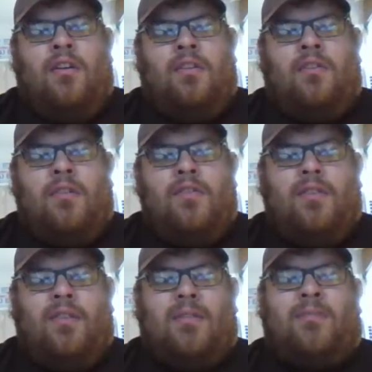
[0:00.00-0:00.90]
So even
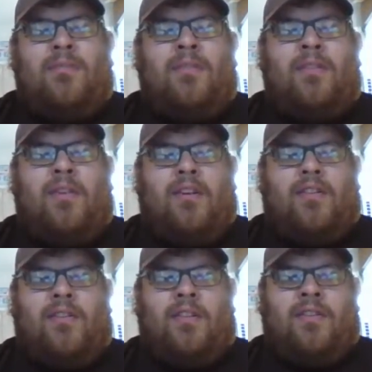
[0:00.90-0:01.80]
though that
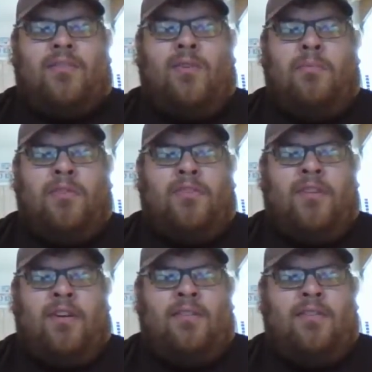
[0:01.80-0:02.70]
theoretically the Chromebooks are
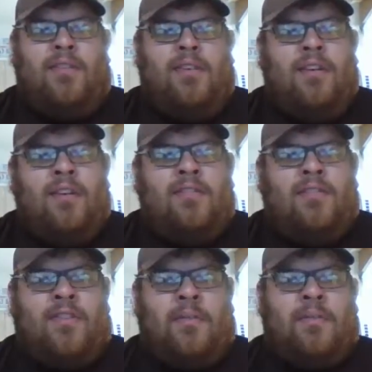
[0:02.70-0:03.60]
not
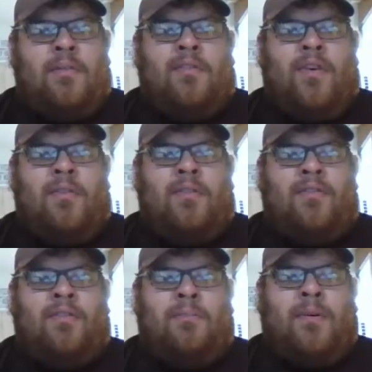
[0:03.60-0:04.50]
susceptible to
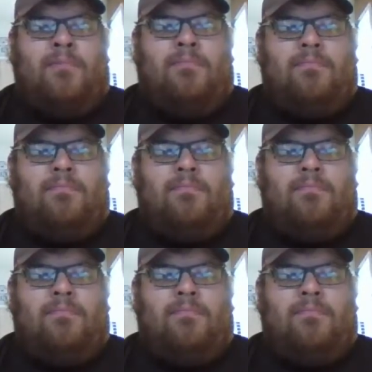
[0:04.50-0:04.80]
viruses, but